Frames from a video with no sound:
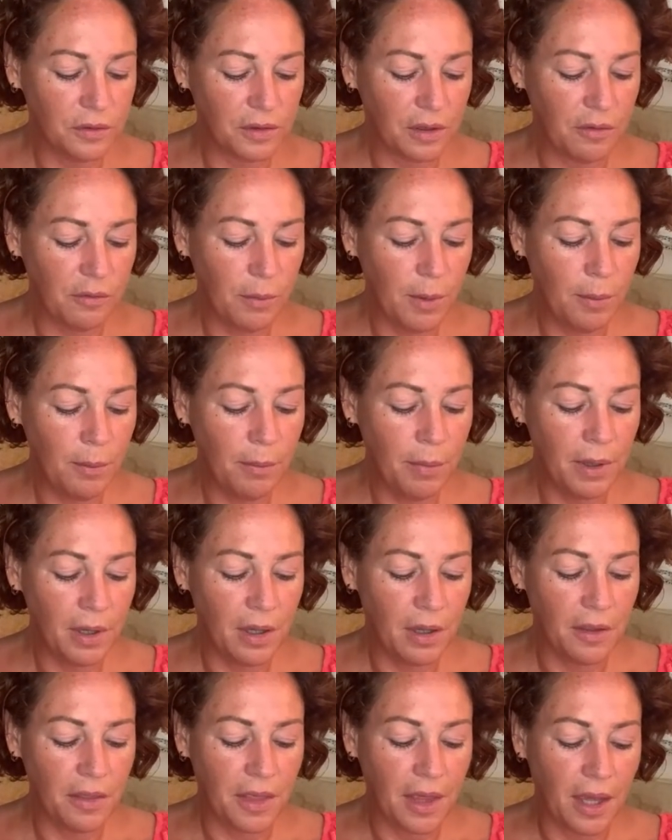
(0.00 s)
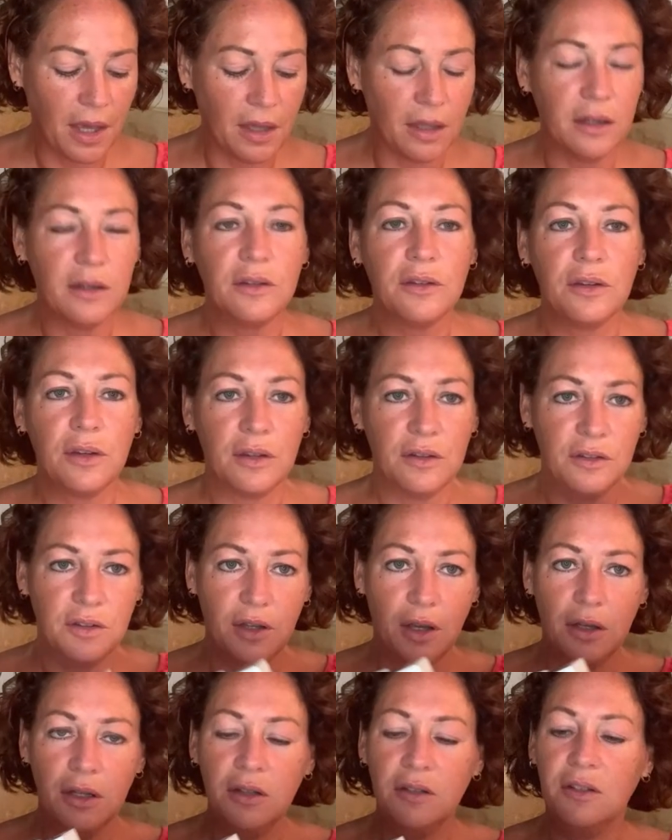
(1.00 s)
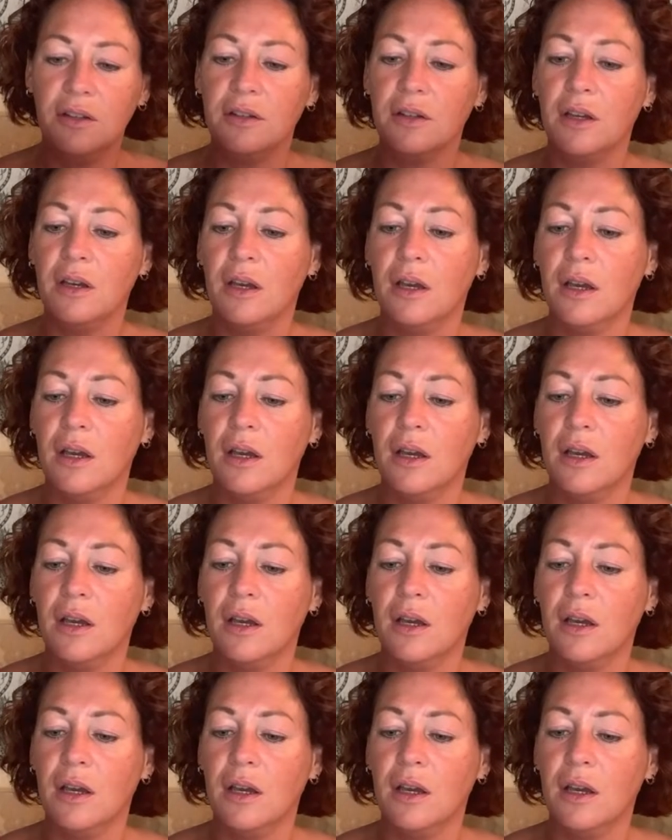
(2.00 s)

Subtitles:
I remember that Teone did an